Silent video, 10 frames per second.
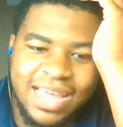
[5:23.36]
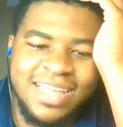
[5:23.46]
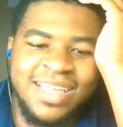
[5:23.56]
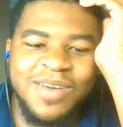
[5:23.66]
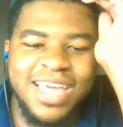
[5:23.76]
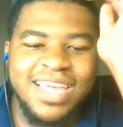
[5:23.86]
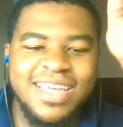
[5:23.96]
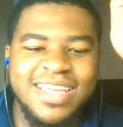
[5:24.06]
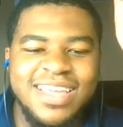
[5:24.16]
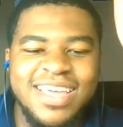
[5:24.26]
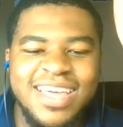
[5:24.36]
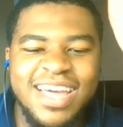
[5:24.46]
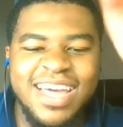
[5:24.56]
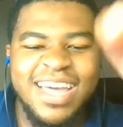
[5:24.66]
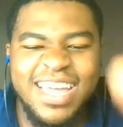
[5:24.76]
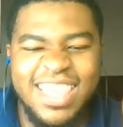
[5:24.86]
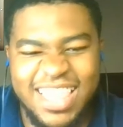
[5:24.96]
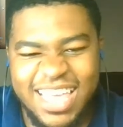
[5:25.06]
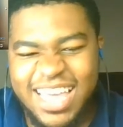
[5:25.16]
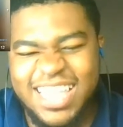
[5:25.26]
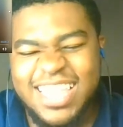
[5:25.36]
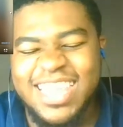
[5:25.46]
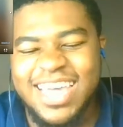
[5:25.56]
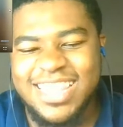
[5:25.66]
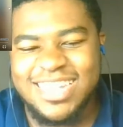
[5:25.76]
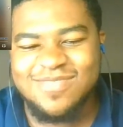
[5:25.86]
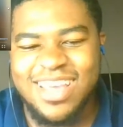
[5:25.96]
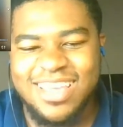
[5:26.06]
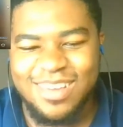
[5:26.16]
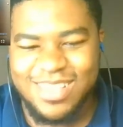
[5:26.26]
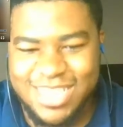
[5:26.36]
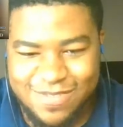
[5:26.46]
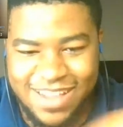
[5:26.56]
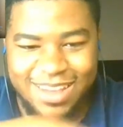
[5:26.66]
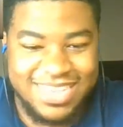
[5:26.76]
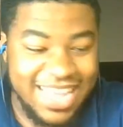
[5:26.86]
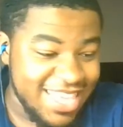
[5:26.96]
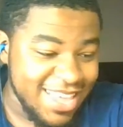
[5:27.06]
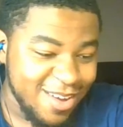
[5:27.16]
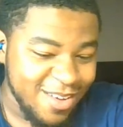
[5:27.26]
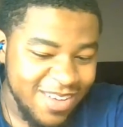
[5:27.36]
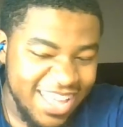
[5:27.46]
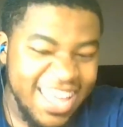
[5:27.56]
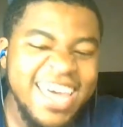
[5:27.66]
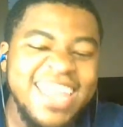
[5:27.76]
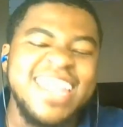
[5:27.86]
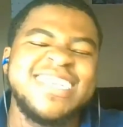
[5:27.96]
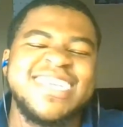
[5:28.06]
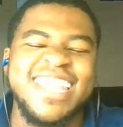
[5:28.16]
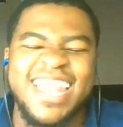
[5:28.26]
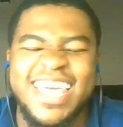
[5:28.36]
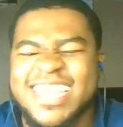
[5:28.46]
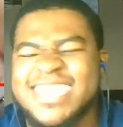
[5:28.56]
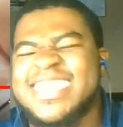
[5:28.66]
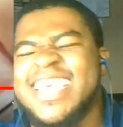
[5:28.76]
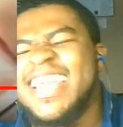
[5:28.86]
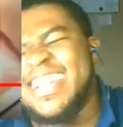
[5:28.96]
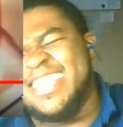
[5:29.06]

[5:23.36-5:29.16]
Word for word: Wait. You look at this ragdoll. This ragdoll's like, yo, this shit look conceited.